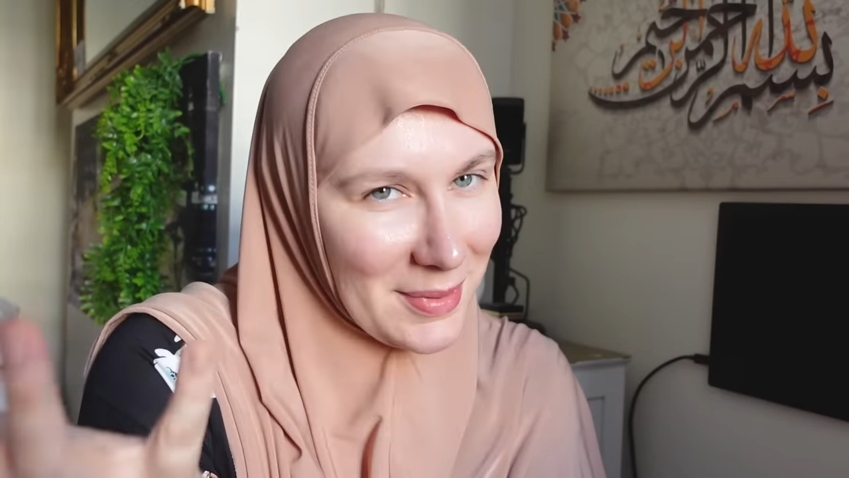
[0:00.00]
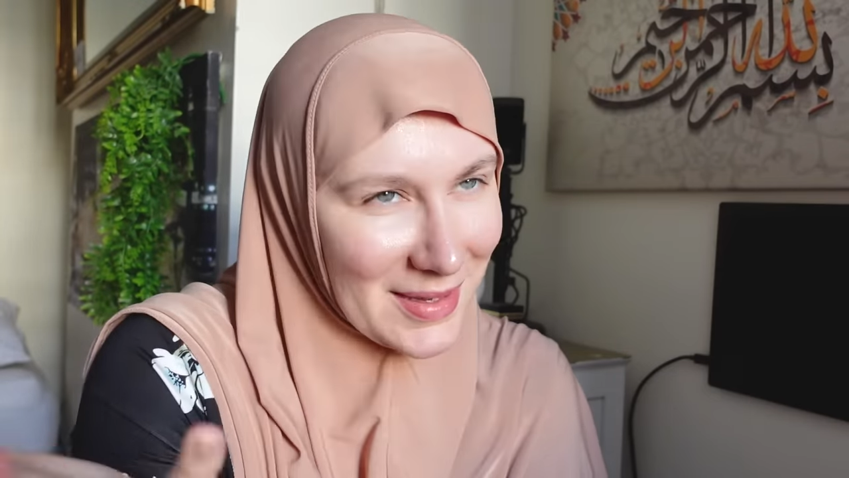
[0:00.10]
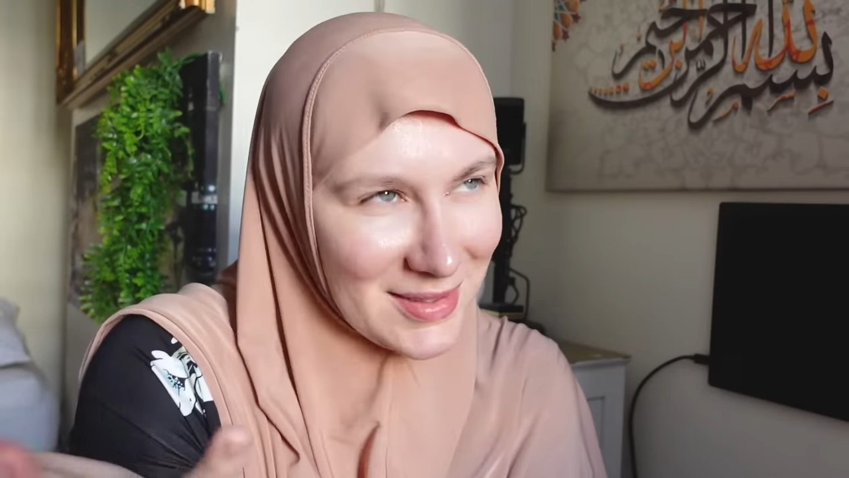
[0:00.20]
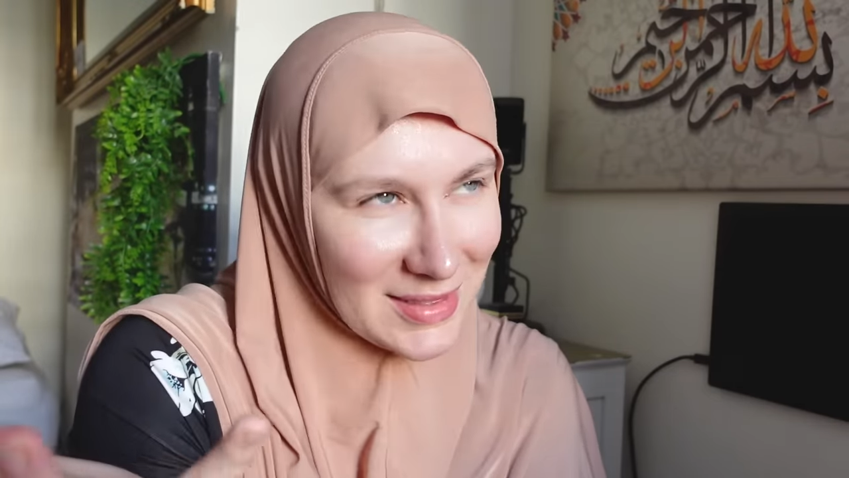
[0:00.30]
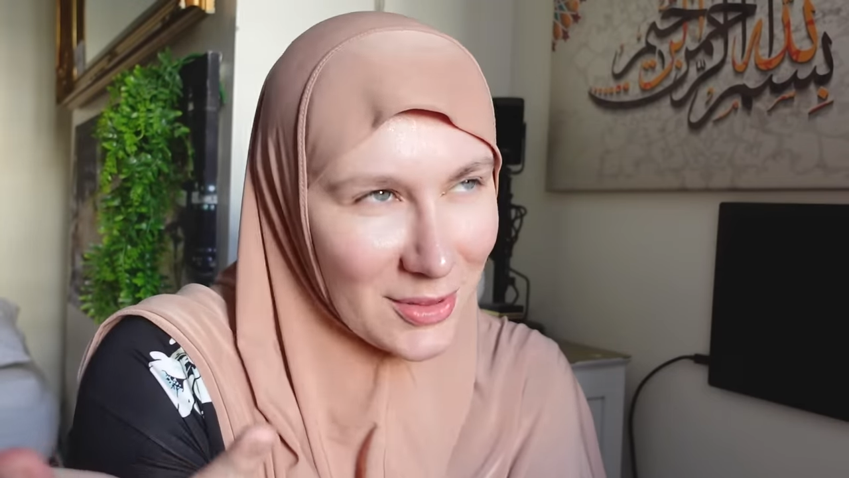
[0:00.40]

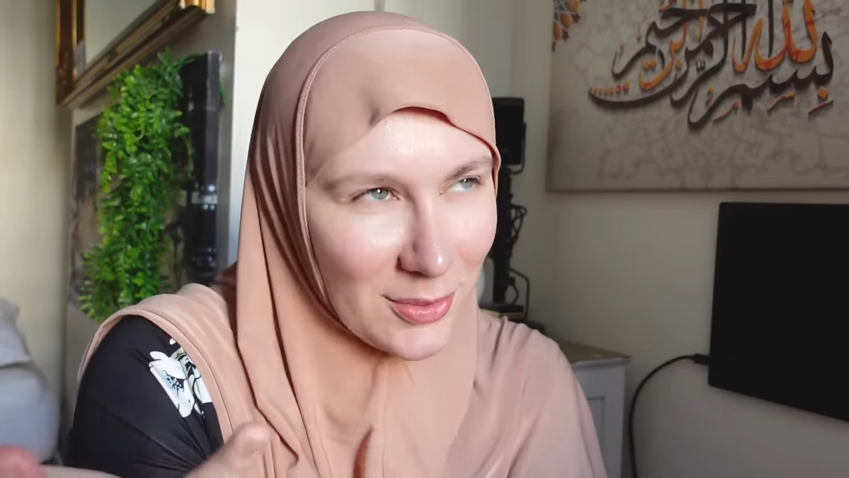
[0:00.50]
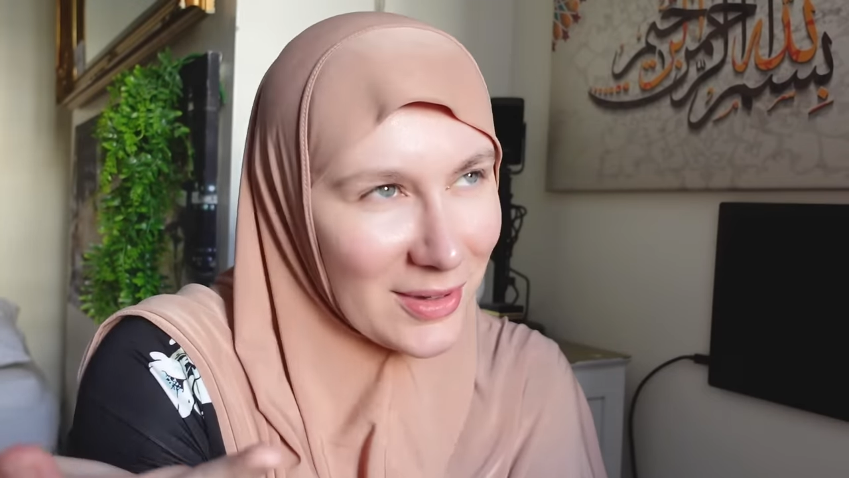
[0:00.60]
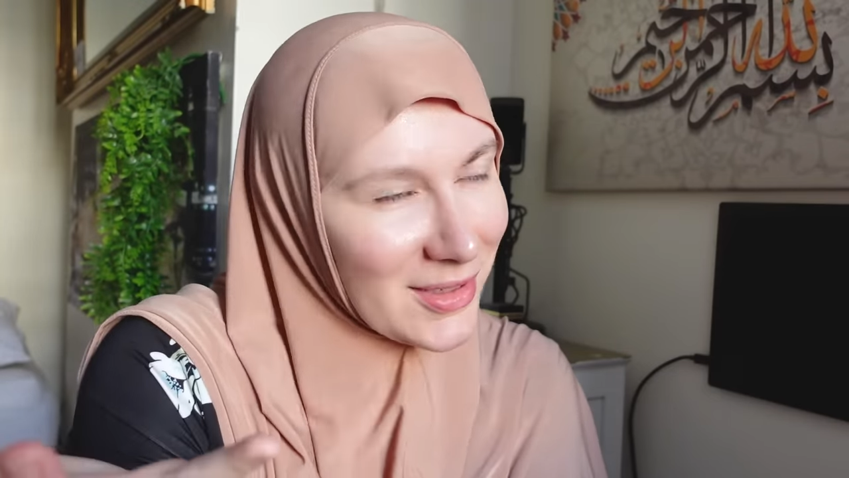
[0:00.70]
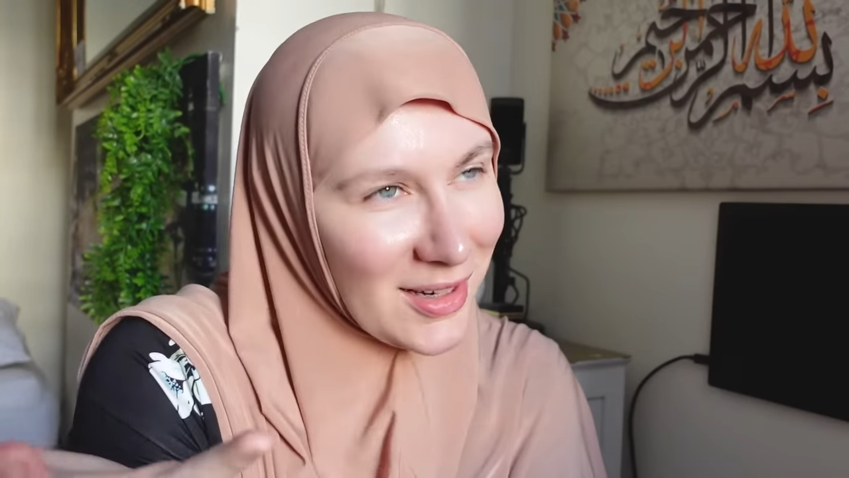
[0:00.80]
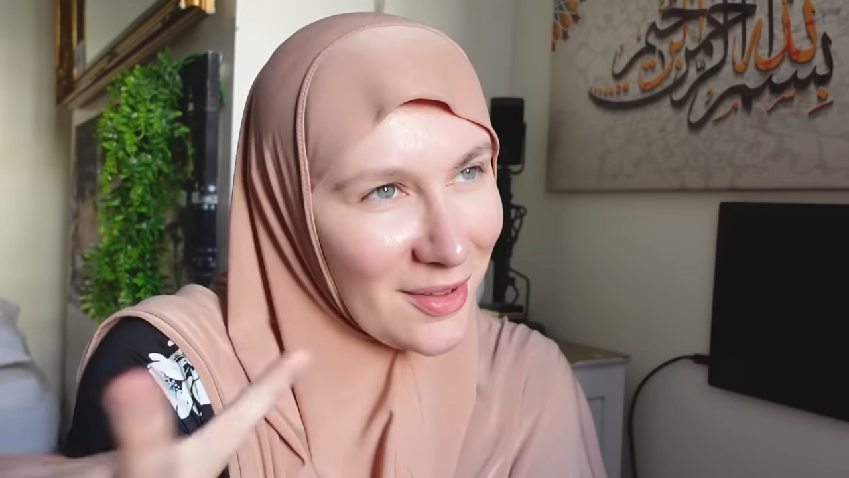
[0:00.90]
best in the
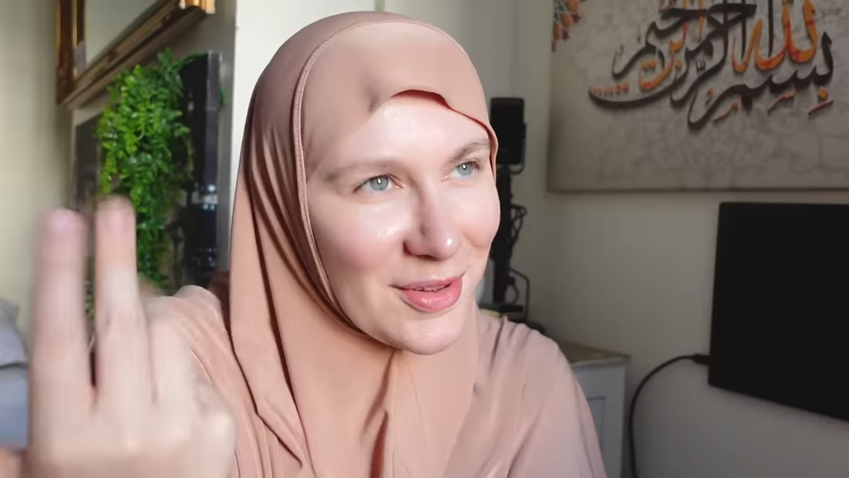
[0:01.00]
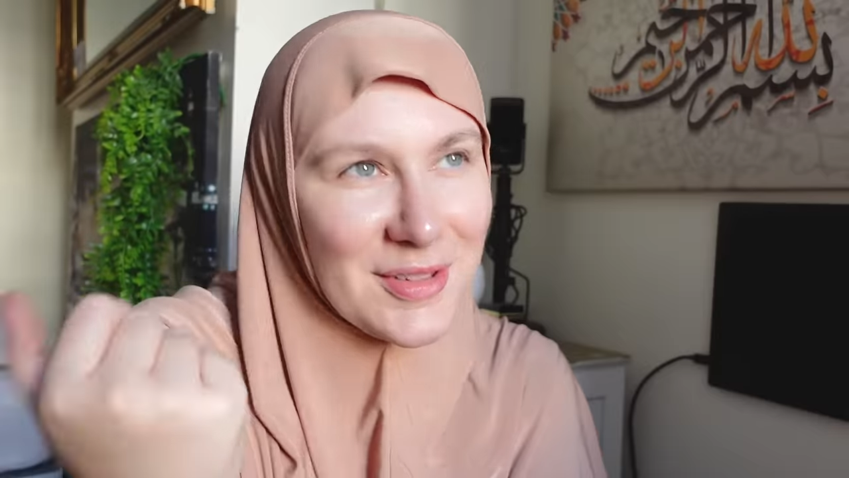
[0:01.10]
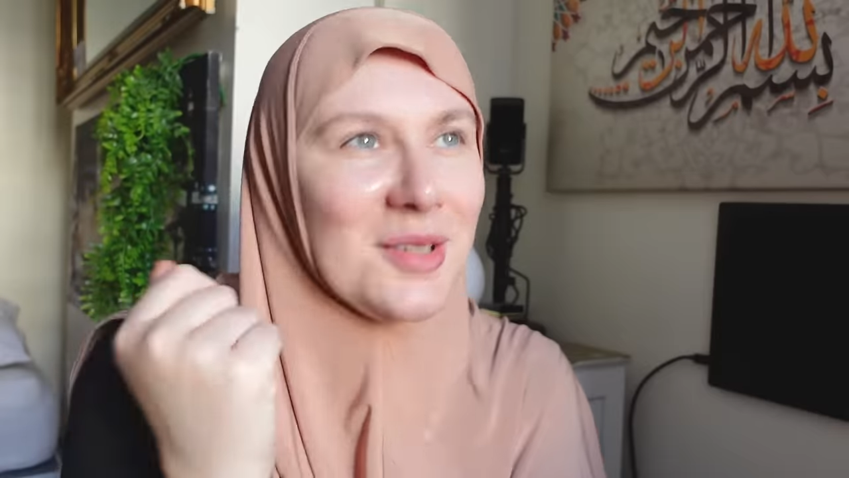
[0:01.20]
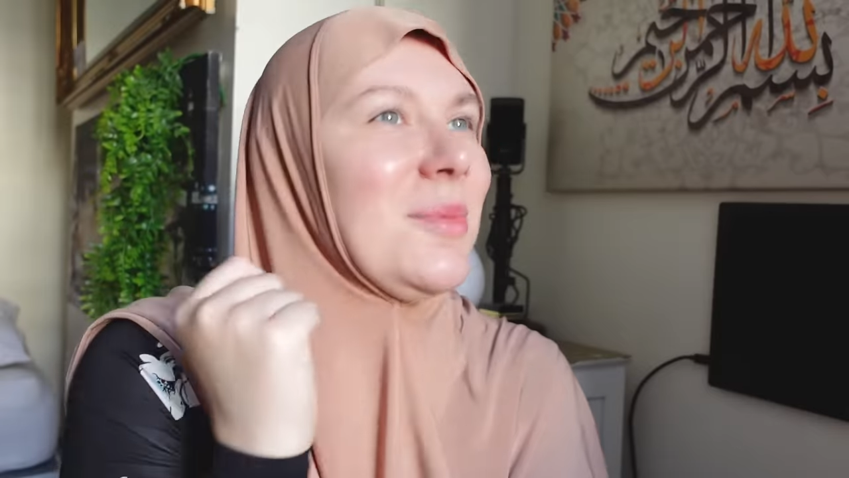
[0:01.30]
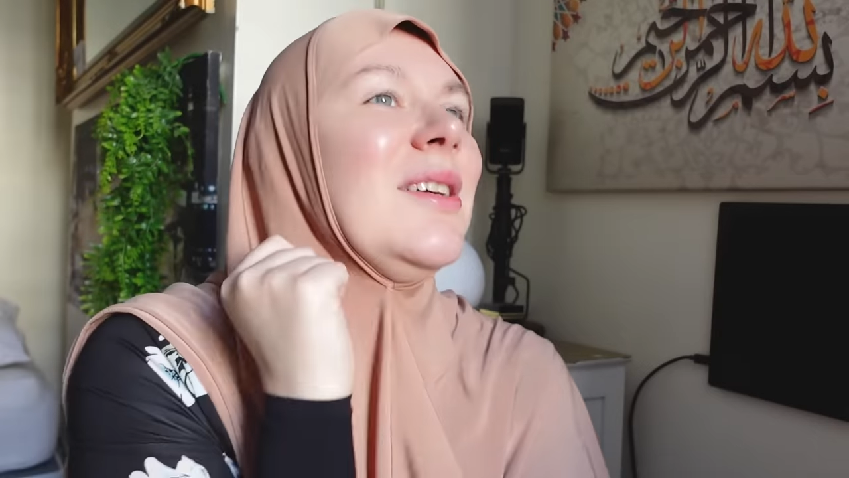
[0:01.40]
world. I love her
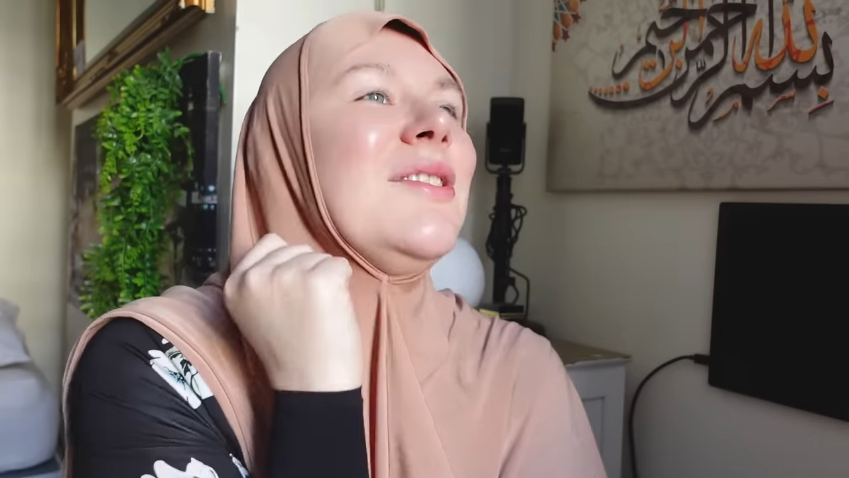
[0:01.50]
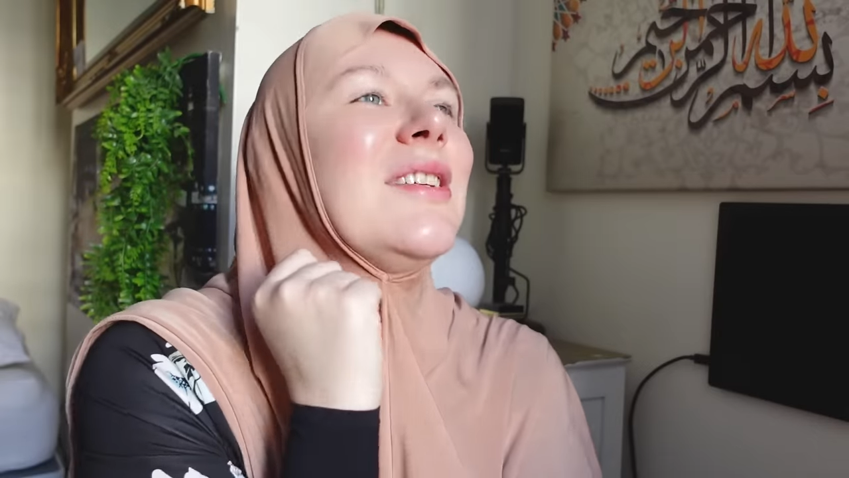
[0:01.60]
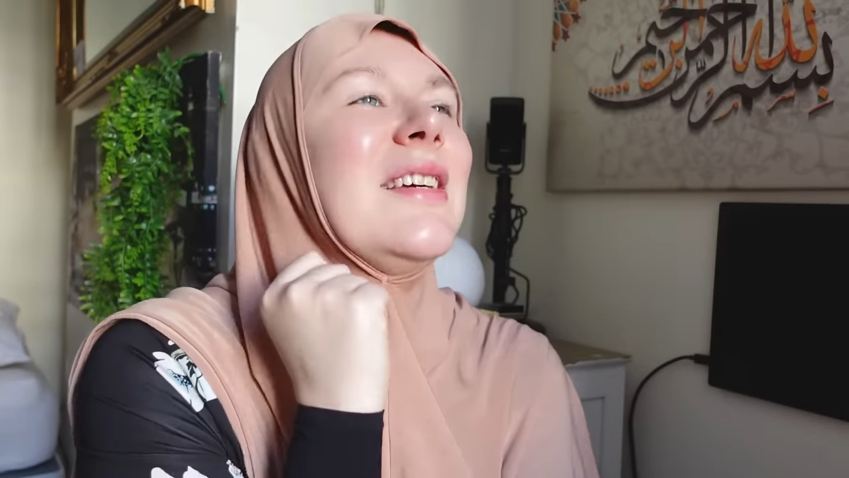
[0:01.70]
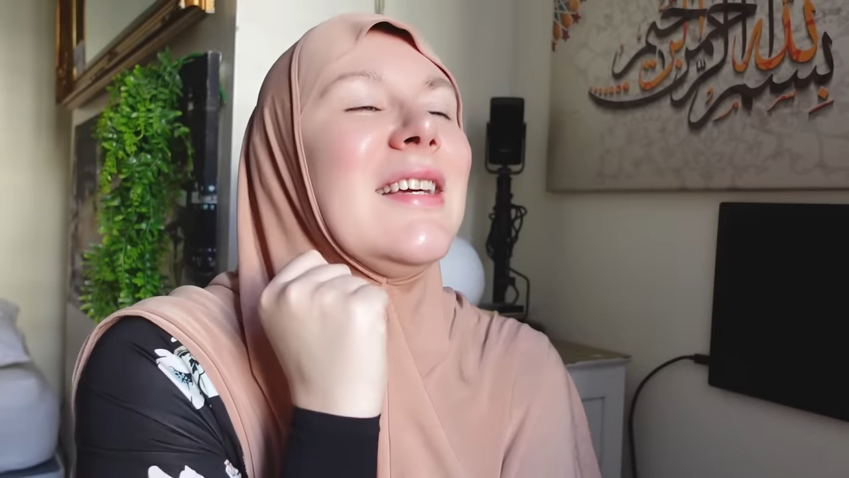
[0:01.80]
so much.